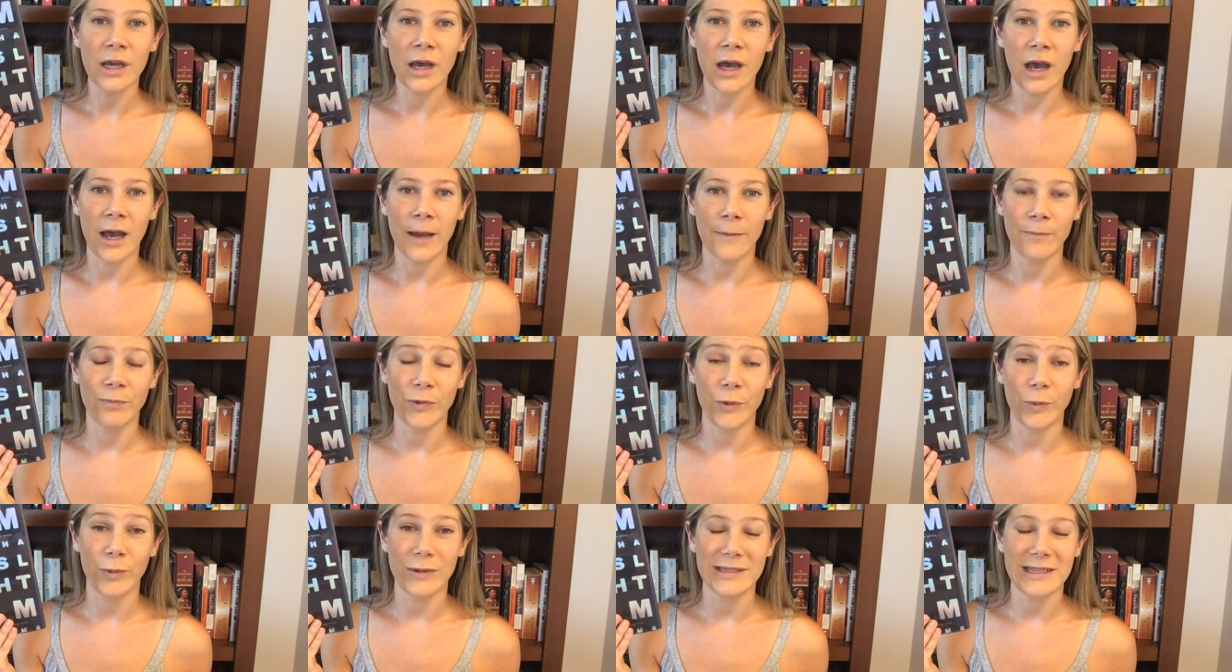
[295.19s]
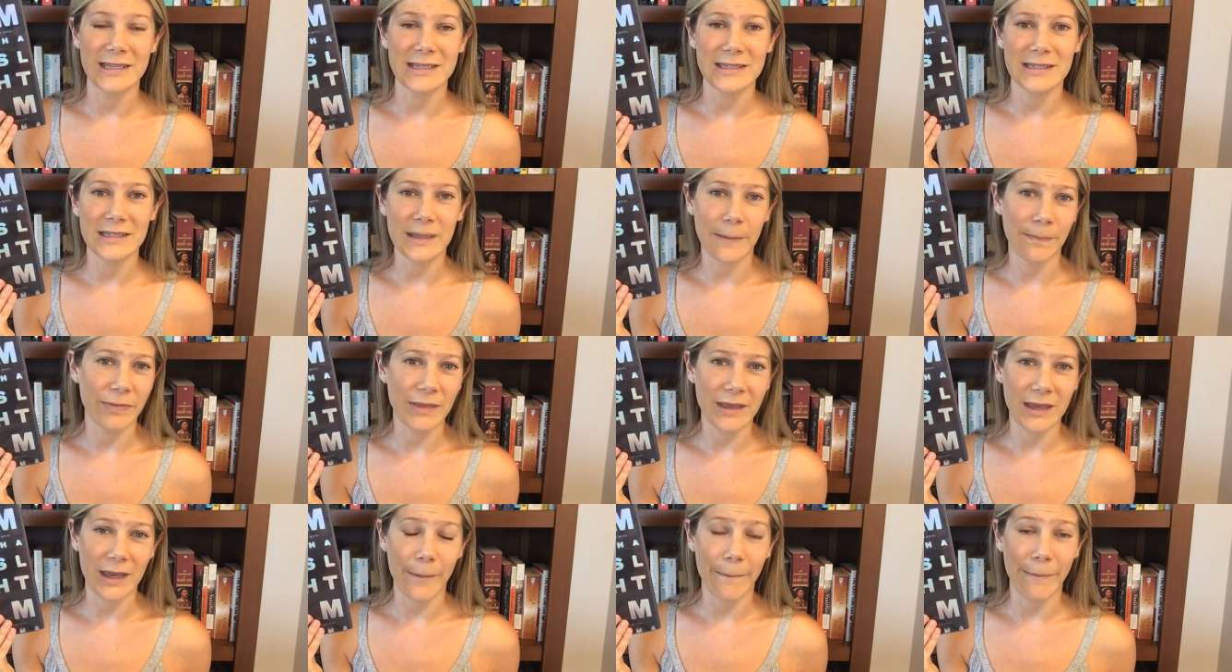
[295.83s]
Was it
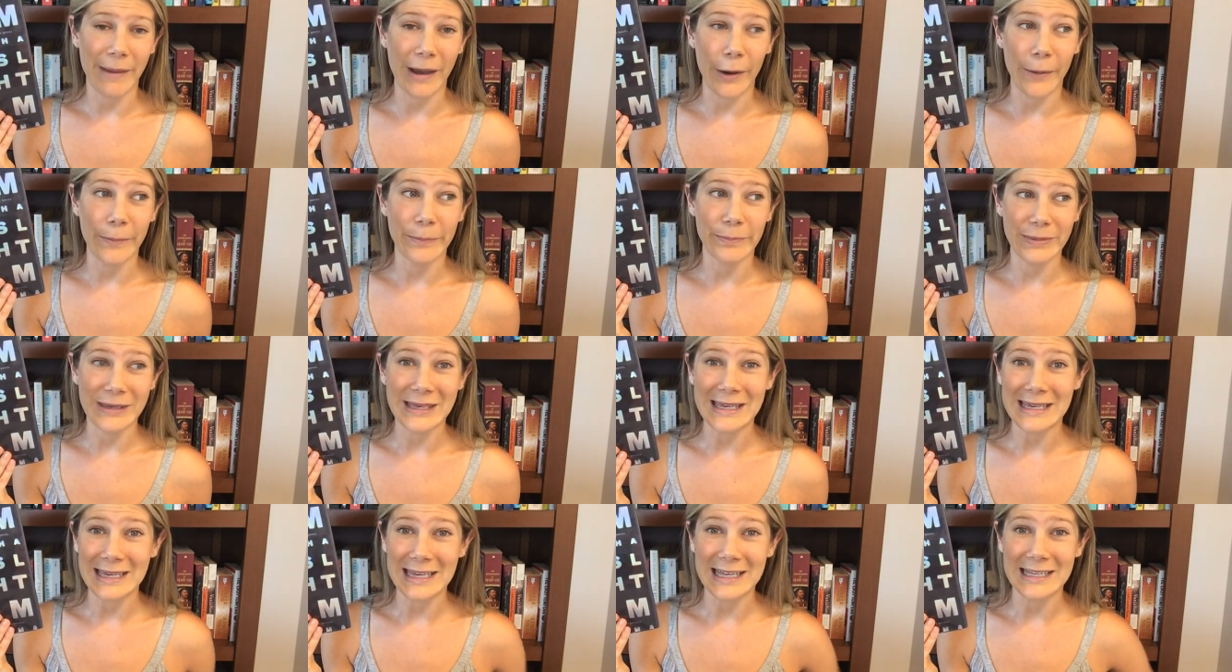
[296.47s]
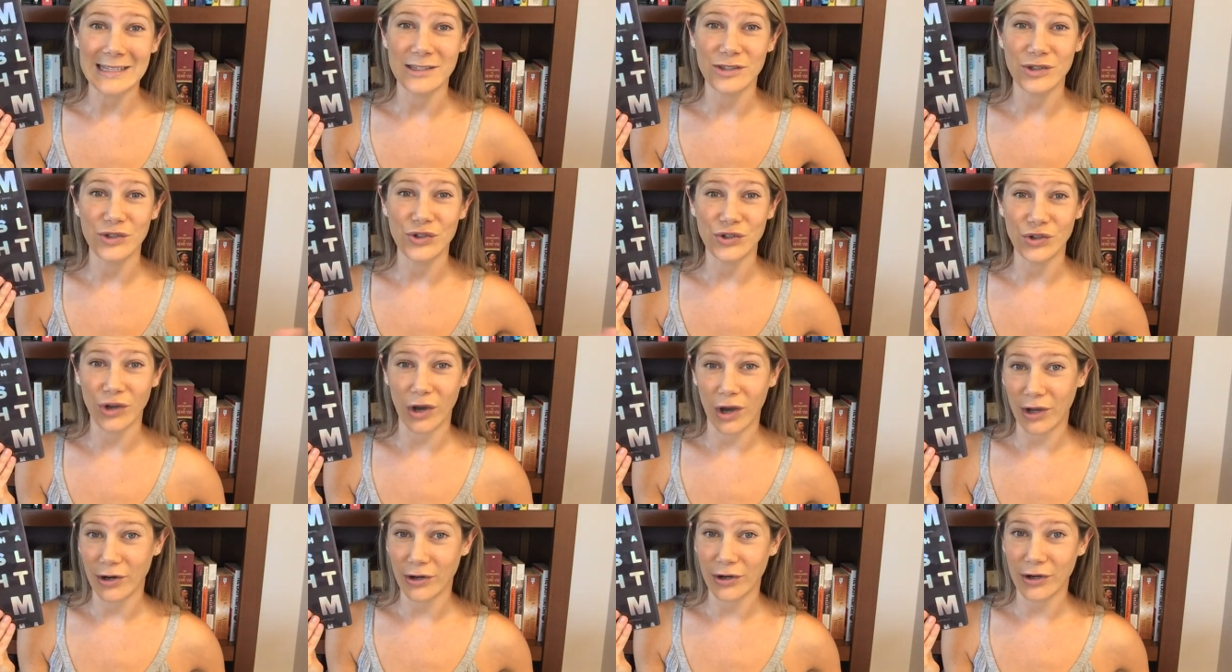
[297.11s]
something about being his
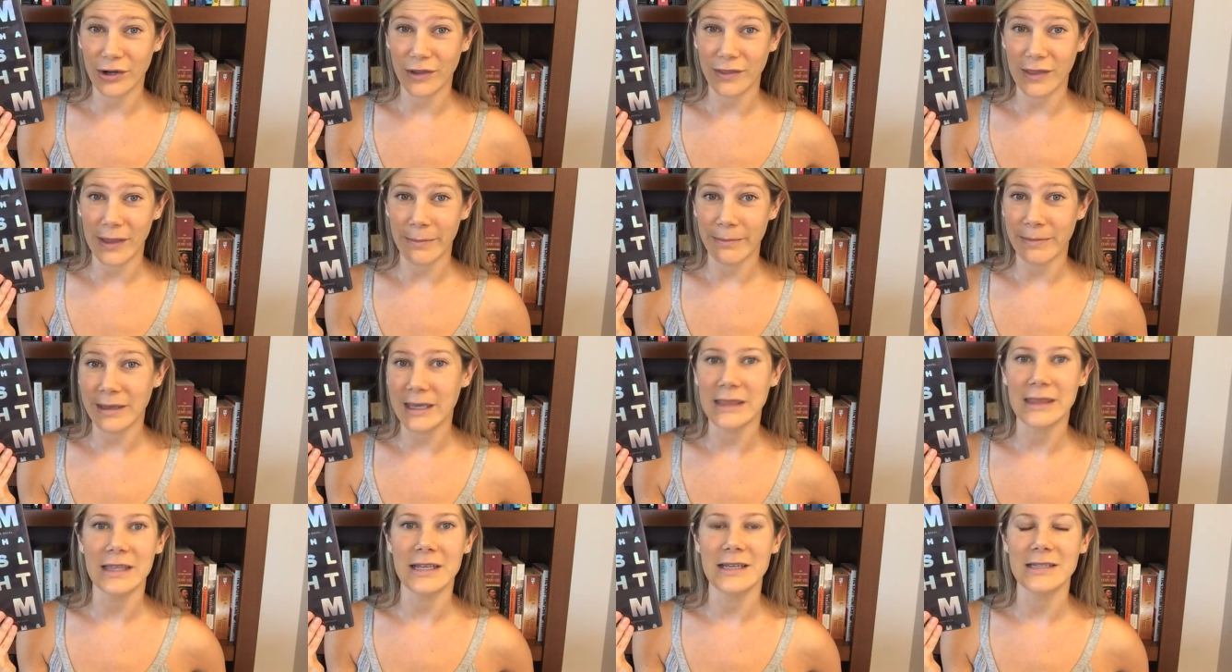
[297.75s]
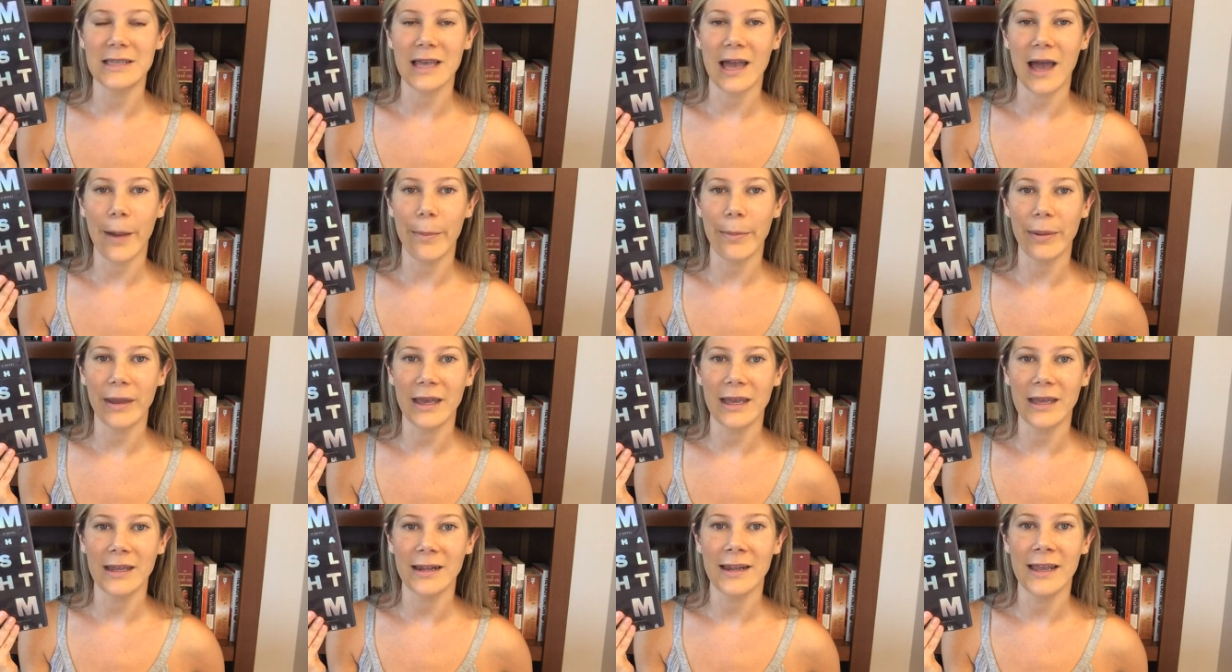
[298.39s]
daughter that made this
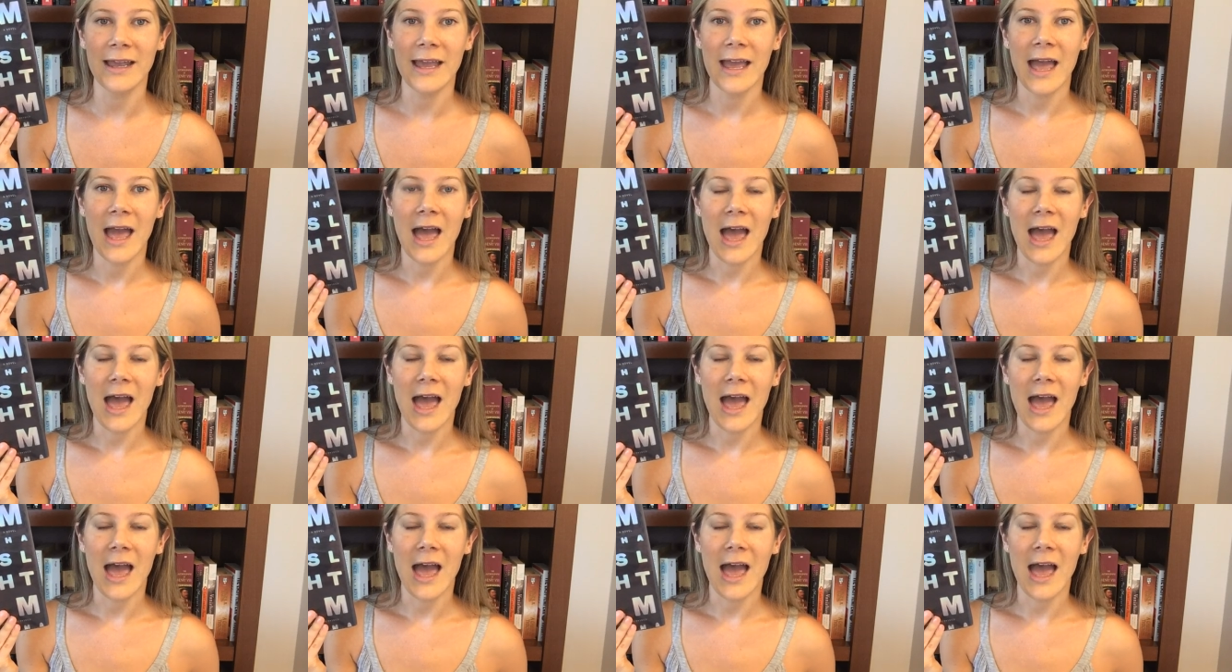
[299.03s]
happen?